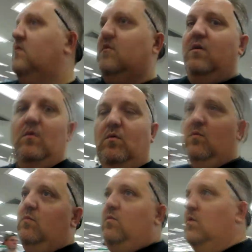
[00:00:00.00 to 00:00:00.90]
So
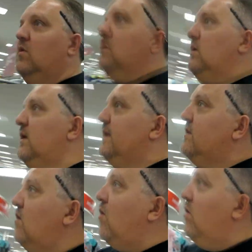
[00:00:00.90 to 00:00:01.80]
we're in
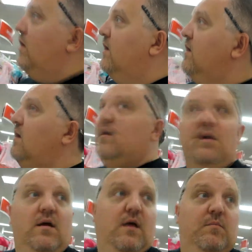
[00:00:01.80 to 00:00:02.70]
Target.
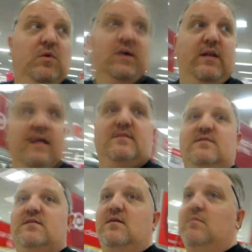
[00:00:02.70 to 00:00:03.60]
I'm looking at
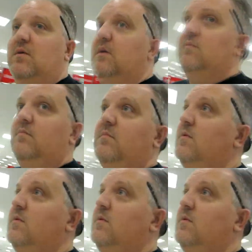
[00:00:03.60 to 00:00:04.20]
some um,